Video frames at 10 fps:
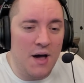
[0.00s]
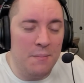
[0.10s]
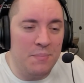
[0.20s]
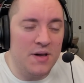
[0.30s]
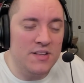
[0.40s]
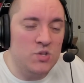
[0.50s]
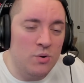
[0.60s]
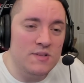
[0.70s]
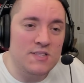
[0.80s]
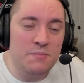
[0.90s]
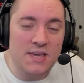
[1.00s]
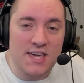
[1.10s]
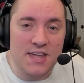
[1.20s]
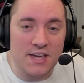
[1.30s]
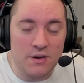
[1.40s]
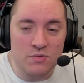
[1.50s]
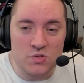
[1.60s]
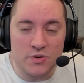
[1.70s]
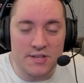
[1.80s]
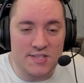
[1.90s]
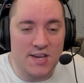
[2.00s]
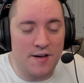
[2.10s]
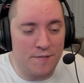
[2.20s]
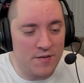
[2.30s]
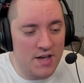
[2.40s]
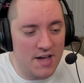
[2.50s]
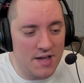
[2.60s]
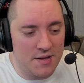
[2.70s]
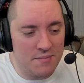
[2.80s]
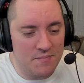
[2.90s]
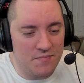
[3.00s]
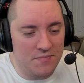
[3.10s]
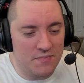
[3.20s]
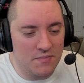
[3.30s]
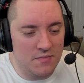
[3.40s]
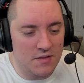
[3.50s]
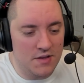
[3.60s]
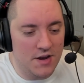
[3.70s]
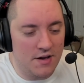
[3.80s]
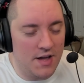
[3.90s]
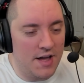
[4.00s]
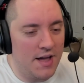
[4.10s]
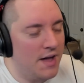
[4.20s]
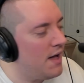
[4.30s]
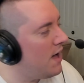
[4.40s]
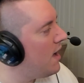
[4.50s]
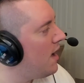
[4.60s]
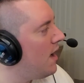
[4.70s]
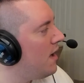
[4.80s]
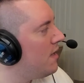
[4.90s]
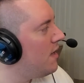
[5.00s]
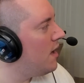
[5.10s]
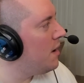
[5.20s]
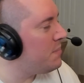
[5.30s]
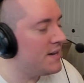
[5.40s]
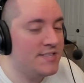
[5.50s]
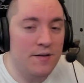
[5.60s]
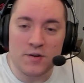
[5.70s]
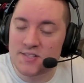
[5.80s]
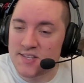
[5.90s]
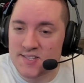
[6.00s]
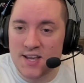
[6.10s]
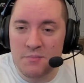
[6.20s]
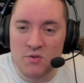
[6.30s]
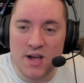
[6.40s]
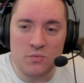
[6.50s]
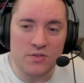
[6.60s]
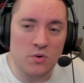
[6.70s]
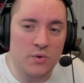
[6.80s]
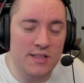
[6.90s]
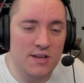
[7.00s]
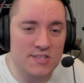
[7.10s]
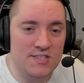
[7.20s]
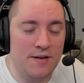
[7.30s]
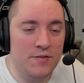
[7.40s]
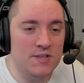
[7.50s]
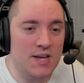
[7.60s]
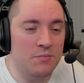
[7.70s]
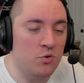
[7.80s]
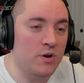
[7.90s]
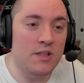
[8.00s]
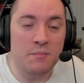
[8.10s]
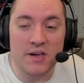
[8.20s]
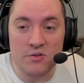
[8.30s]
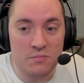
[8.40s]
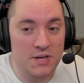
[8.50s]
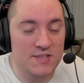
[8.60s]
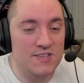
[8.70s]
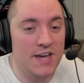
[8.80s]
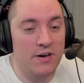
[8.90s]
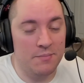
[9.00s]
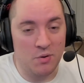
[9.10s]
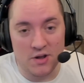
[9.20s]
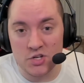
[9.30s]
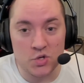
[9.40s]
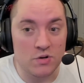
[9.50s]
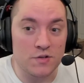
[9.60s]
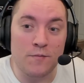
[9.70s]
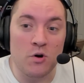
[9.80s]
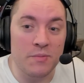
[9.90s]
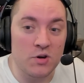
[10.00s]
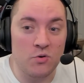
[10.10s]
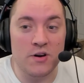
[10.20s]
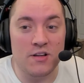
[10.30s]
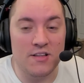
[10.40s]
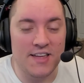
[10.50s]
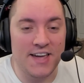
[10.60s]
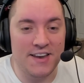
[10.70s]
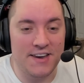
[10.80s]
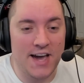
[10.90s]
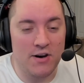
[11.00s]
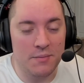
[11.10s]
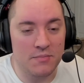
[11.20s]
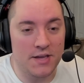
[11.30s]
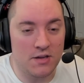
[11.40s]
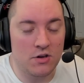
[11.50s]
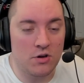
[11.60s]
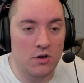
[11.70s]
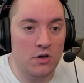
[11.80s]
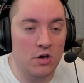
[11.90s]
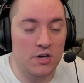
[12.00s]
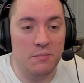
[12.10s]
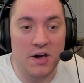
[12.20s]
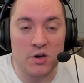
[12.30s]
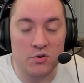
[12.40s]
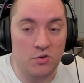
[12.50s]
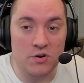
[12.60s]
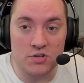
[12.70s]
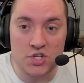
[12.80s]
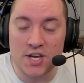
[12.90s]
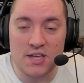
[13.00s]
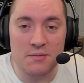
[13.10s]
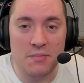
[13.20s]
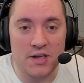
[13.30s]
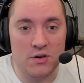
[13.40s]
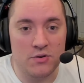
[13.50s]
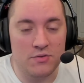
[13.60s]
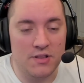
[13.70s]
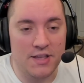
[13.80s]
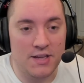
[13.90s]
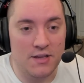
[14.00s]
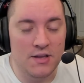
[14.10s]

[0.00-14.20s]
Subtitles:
But towards the beginning, it was really tough. You know, a big difference this time around with the weight loss stuff is I'm grilling my own meats now. I bought a George Foreman grill, and now I'm like cooking my own grilled chicken, my own like